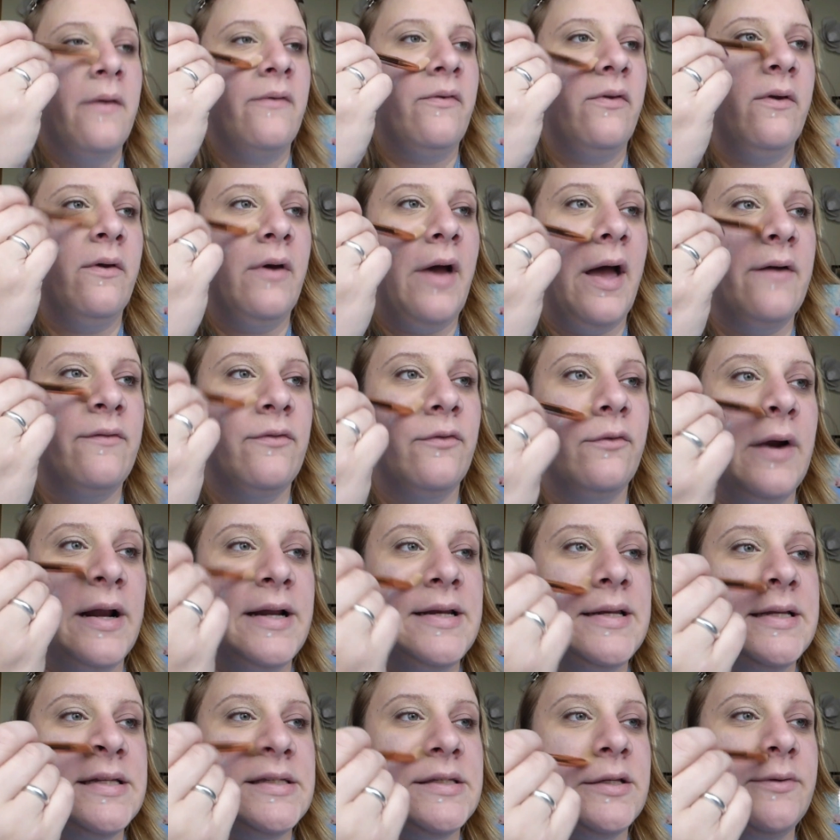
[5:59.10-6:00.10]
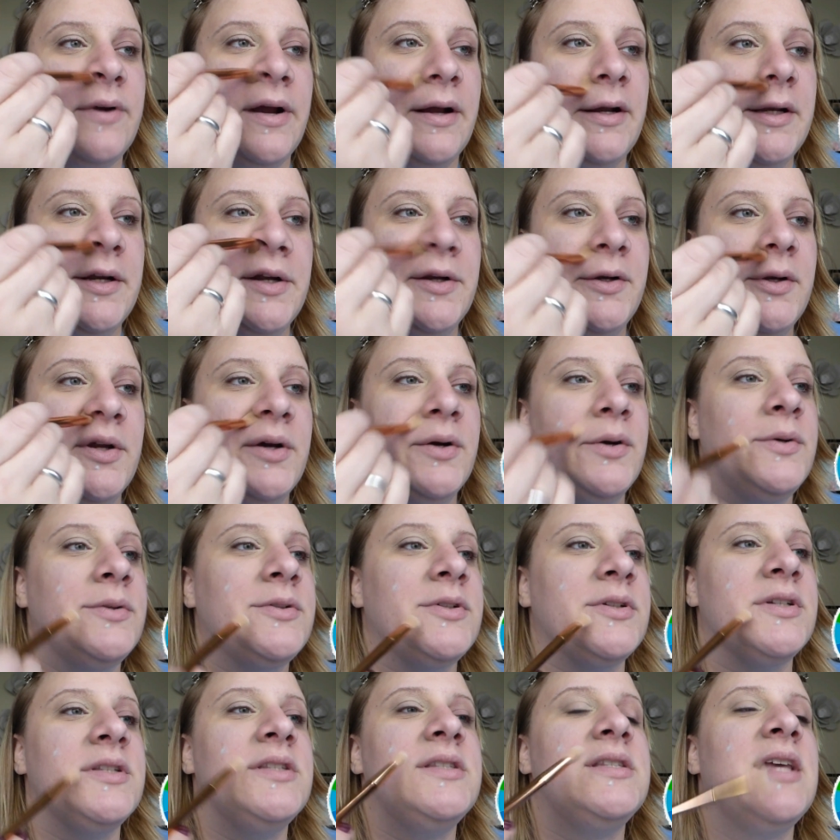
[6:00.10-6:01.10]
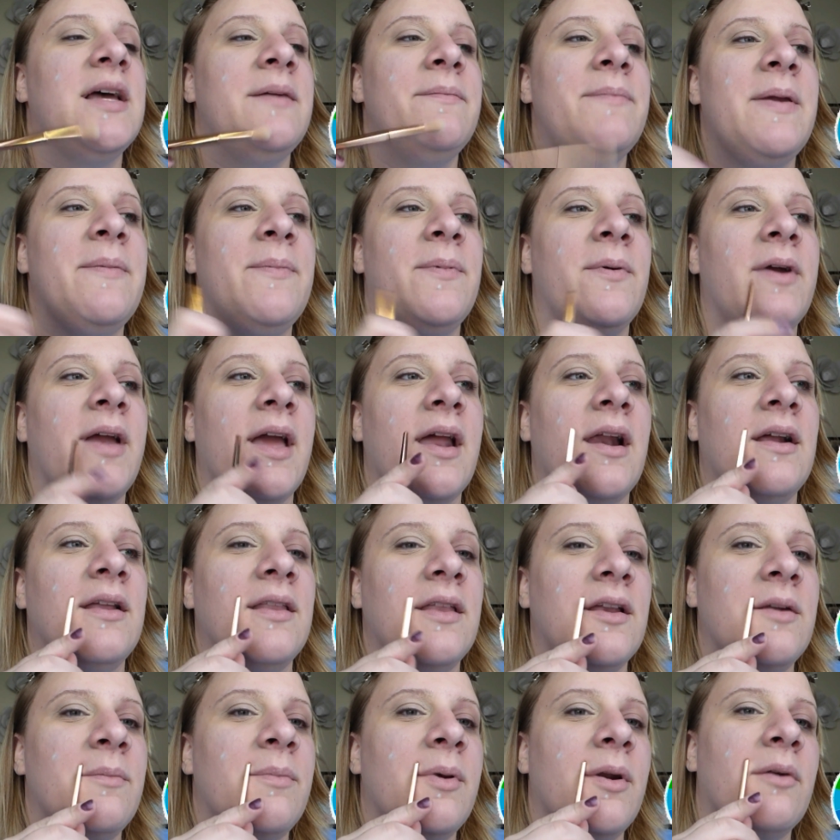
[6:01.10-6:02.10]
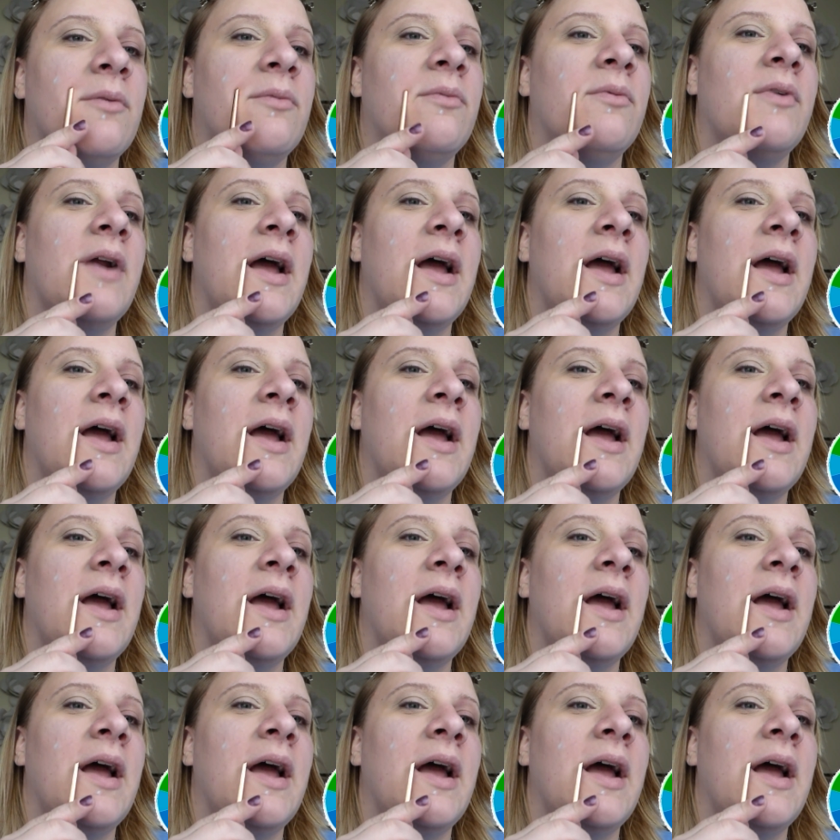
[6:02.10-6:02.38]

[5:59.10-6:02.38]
If you have redness around your nose, or some people get a little bit of